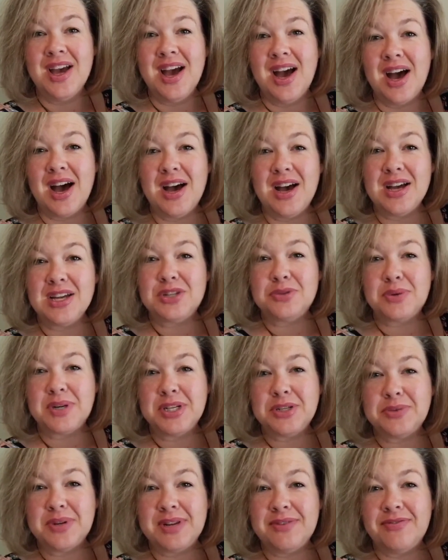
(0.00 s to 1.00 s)

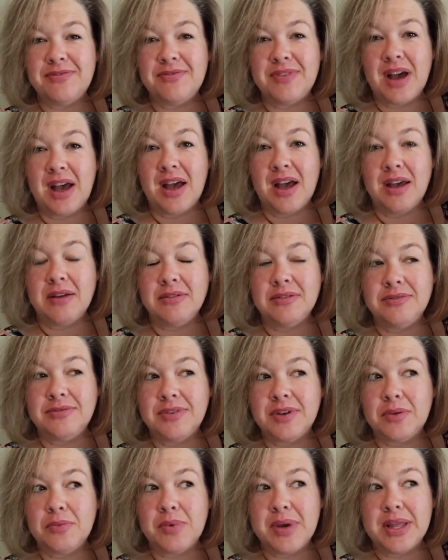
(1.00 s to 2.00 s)
2025
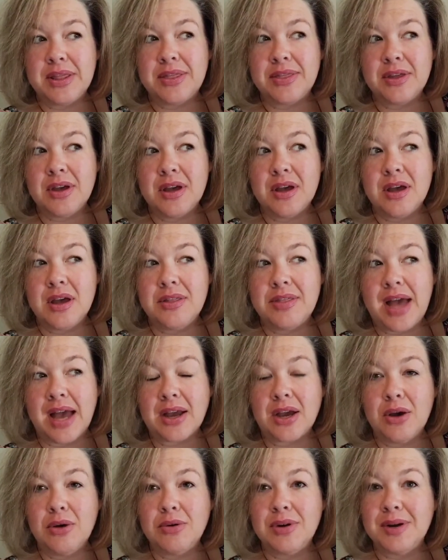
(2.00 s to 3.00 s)
with that
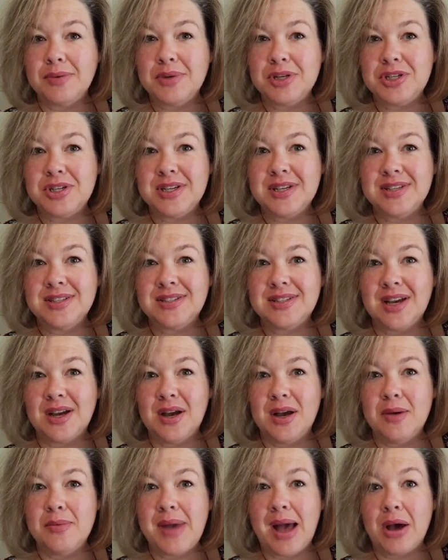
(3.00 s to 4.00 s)
code, which is
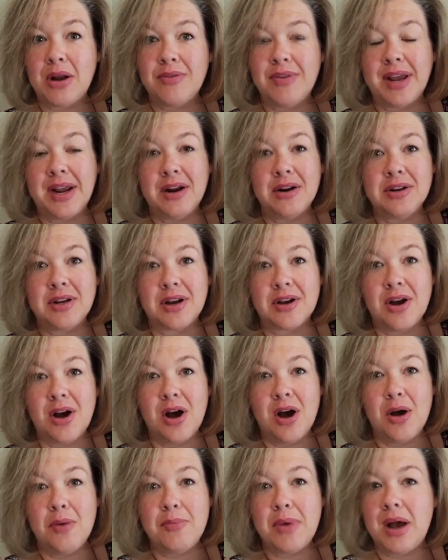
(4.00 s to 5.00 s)

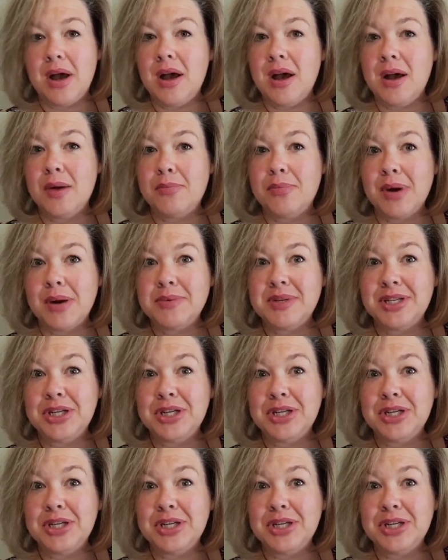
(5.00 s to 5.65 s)
outofair.com, Brampton